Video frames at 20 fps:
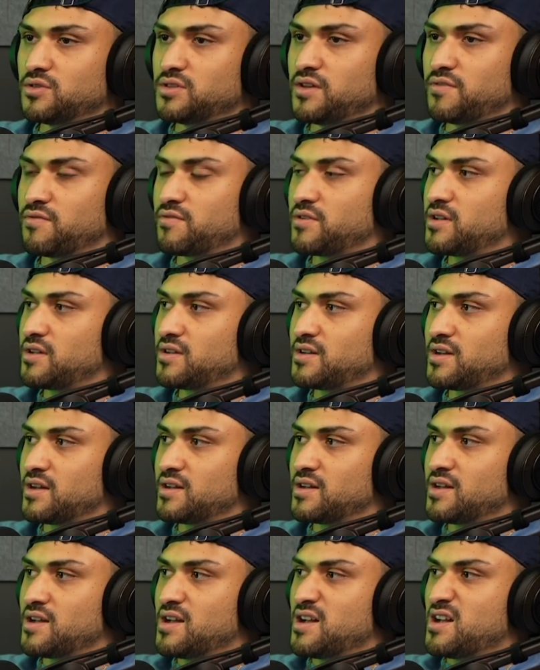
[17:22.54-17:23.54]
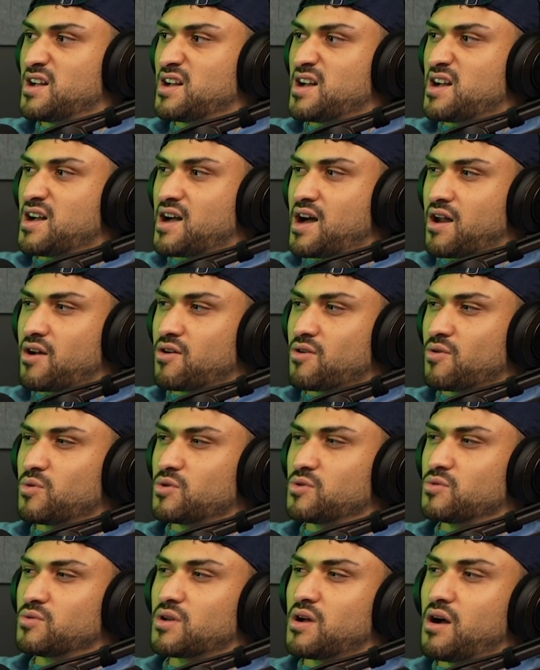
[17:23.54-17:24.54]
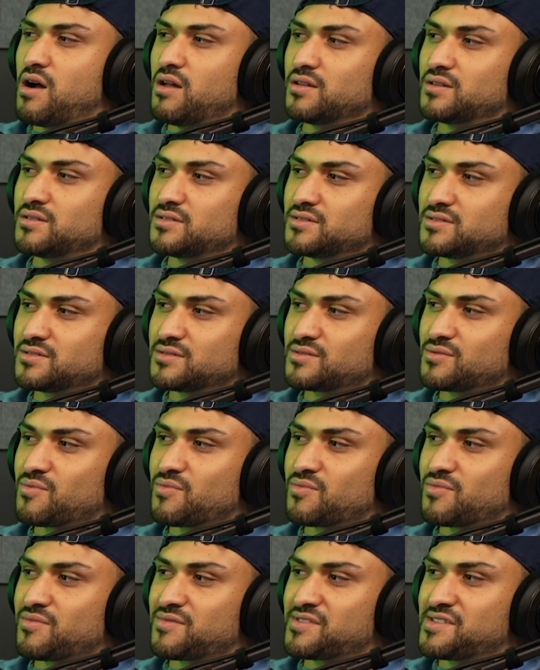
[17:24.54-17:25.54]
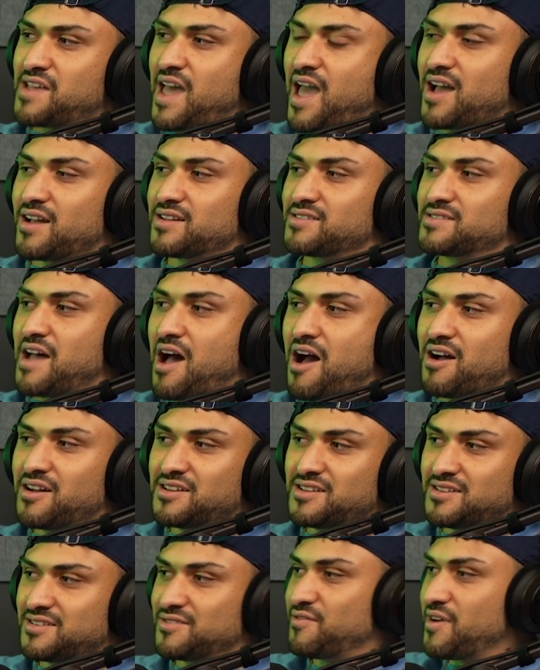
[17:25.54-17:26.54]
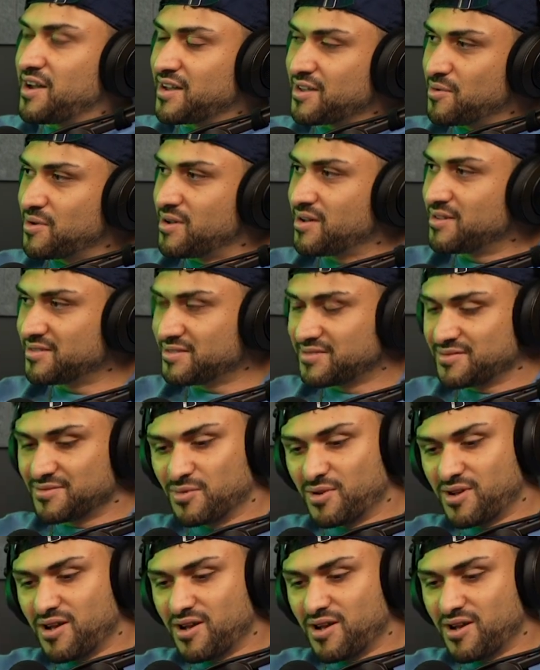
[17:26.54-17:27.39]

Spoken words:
different. I don't know what you would call it. Saga. Fuck it. We'll